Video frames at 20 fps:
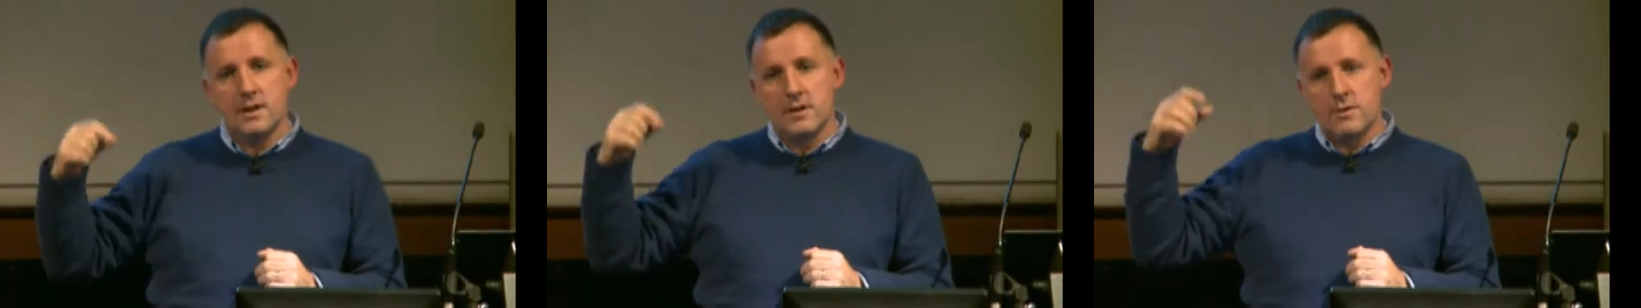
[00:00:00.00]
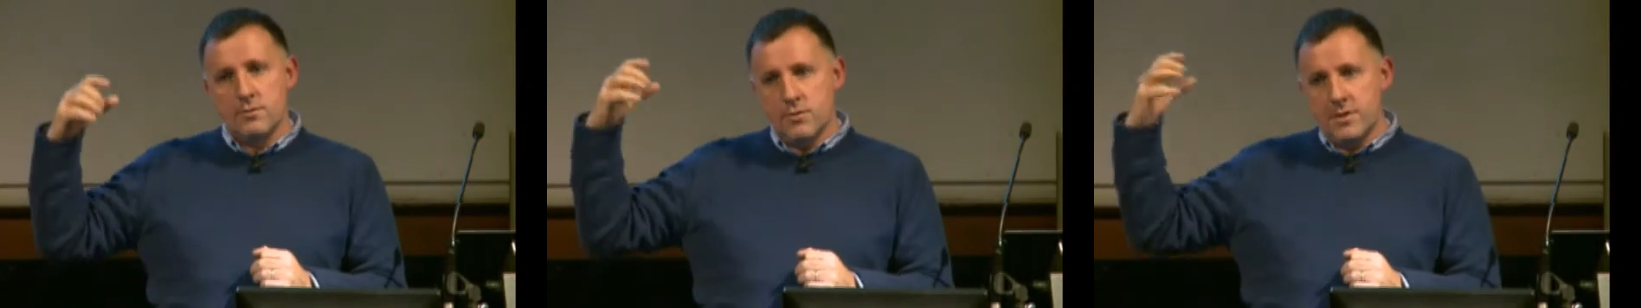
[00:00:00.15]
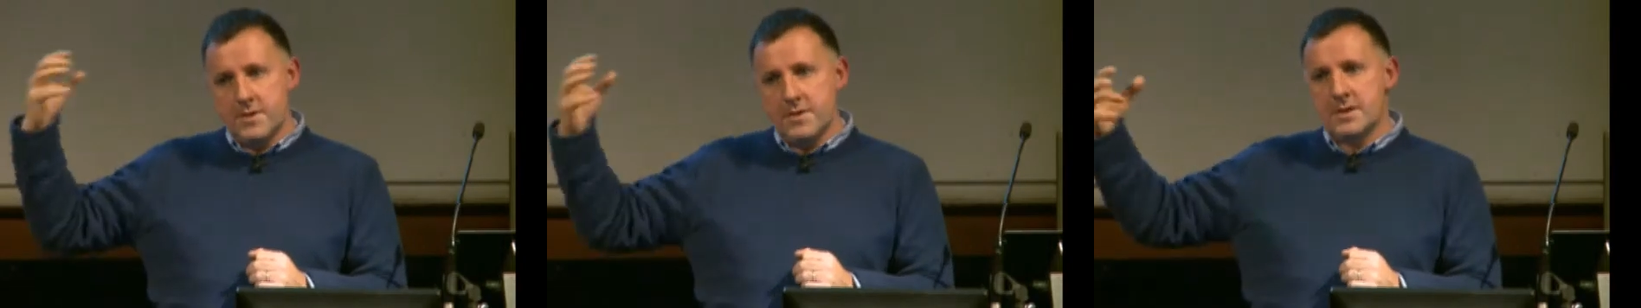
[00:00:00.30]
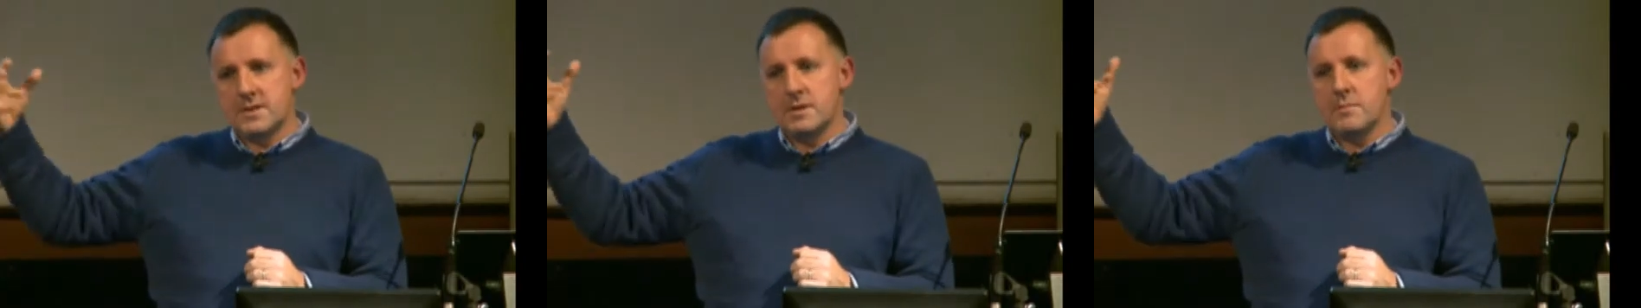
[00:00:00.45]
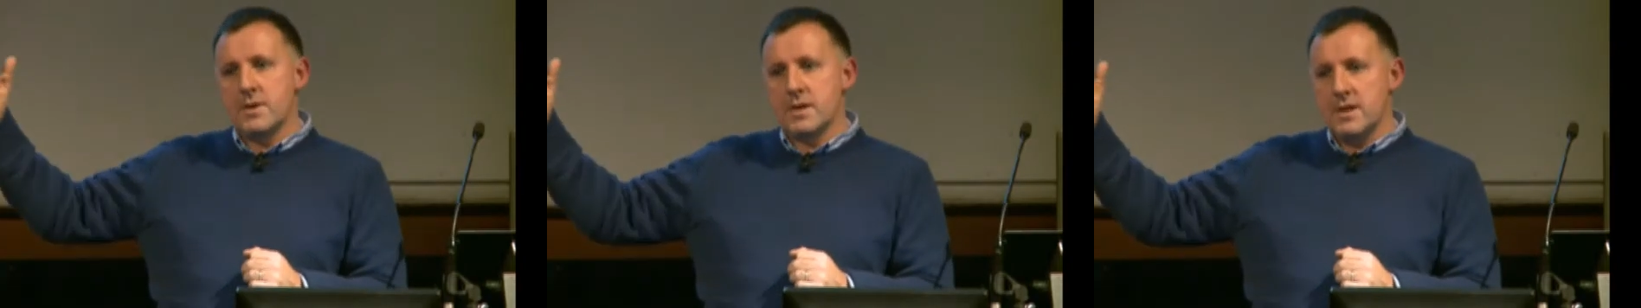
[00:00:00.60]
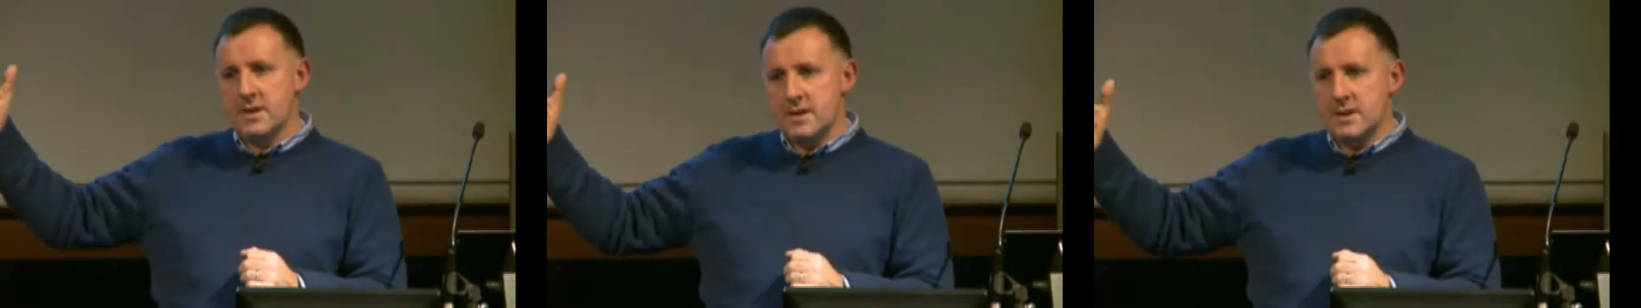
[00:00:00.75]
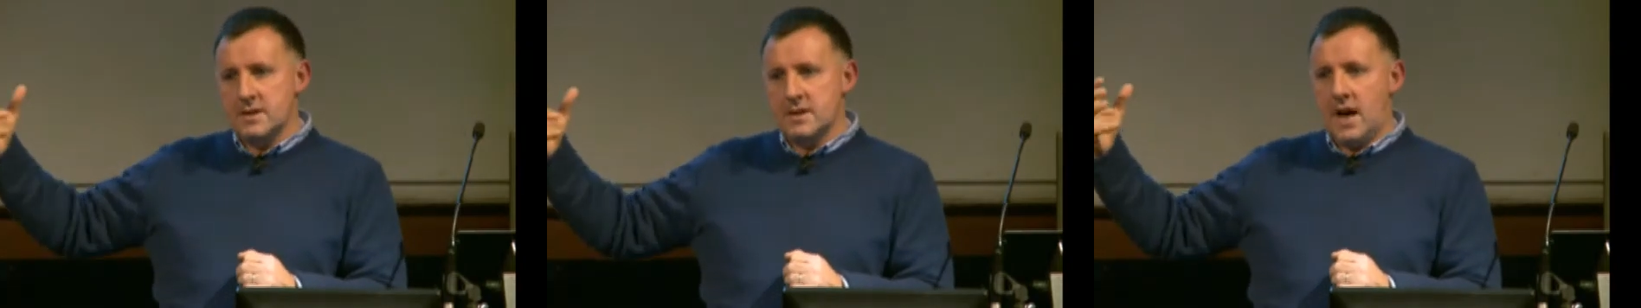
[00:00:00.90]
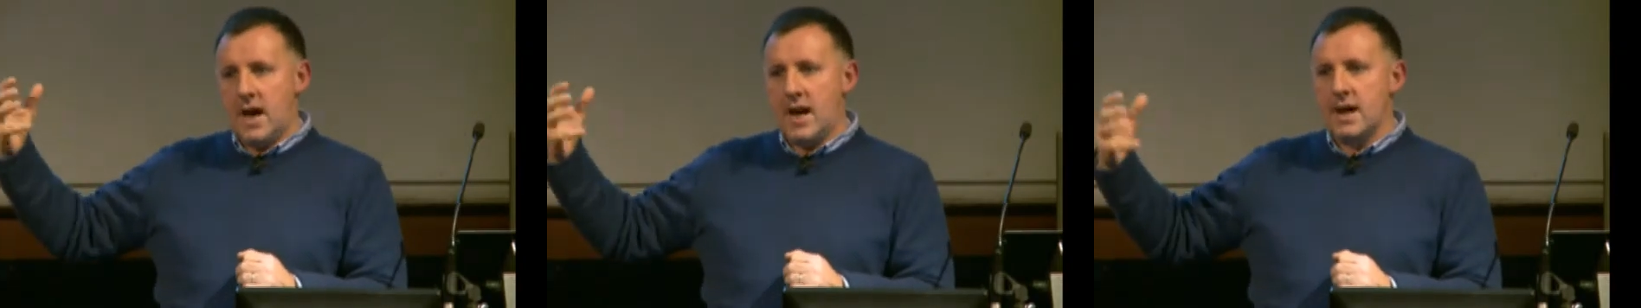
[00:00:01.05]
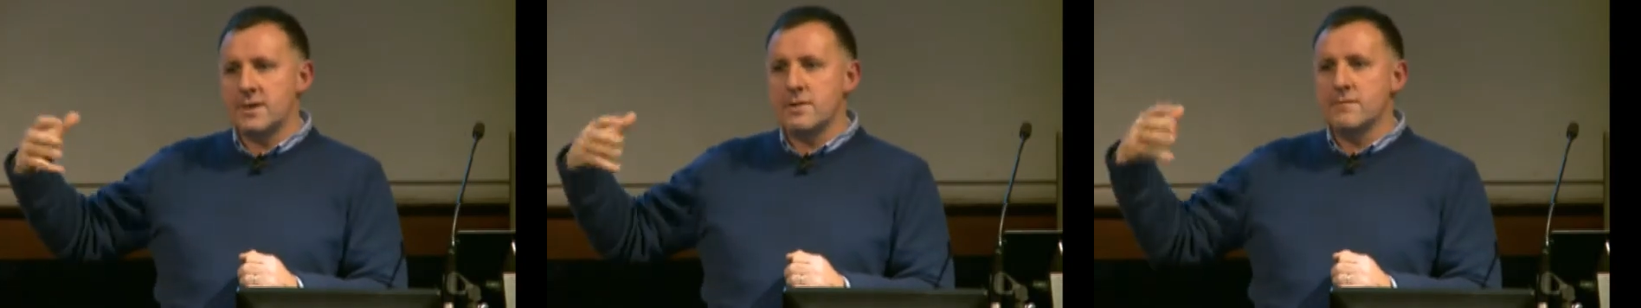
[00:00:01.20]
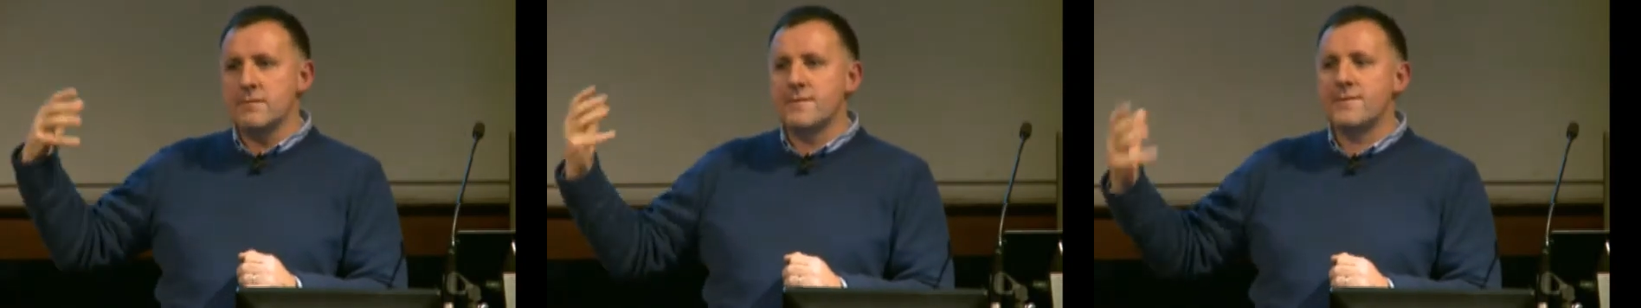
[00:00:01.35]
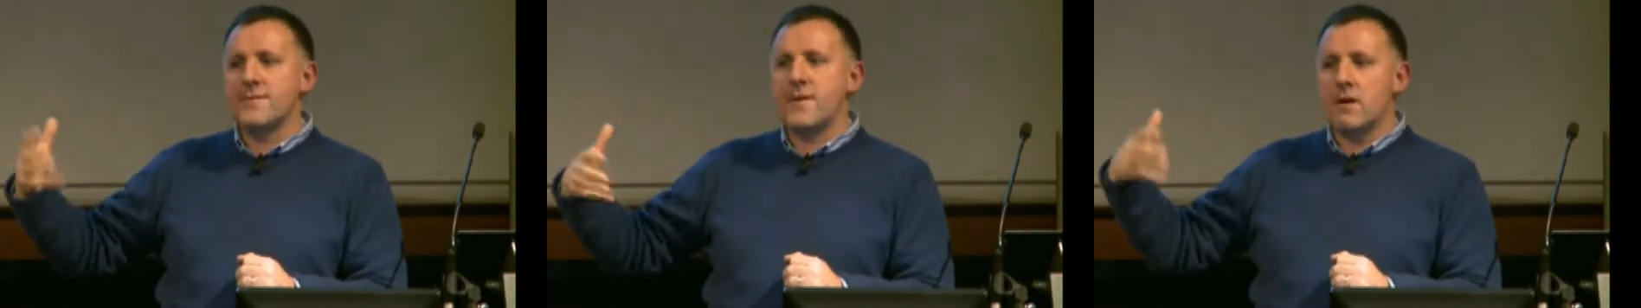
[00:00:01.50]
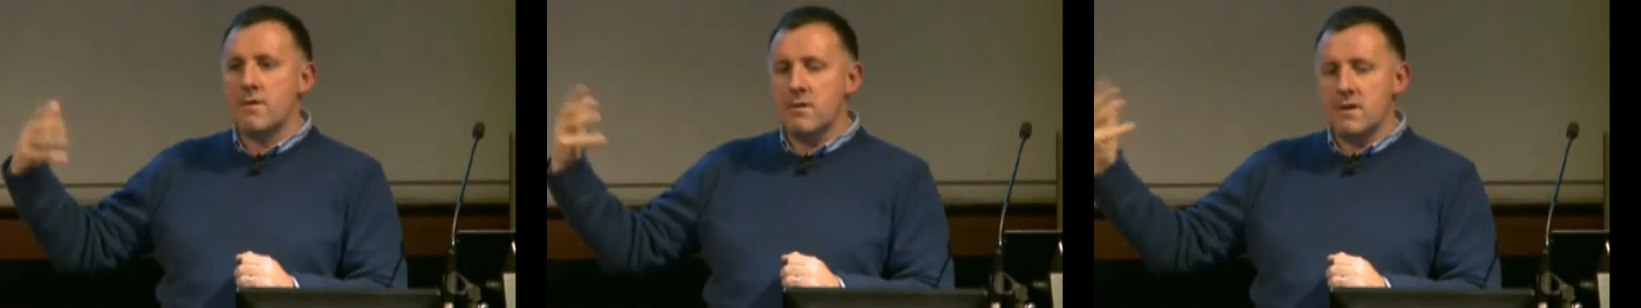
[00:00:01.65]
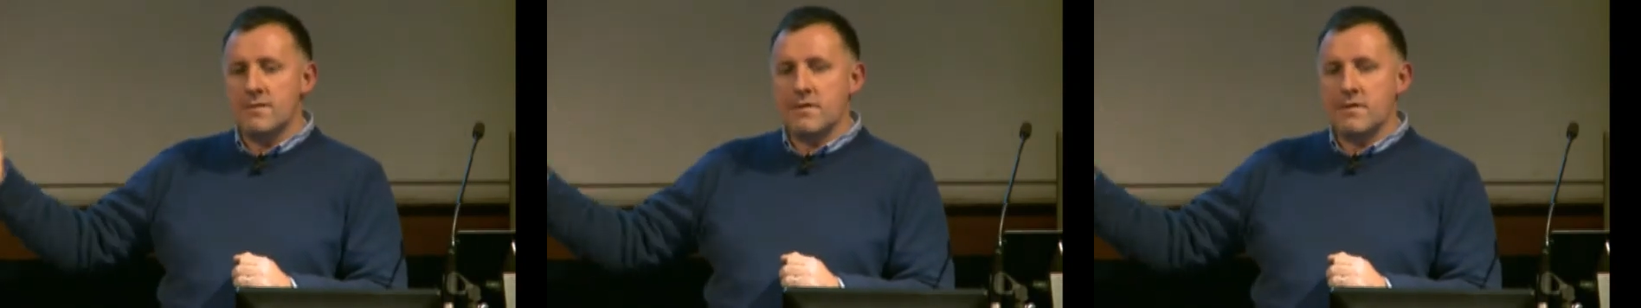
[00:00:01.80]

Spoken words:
with this ability to handle very,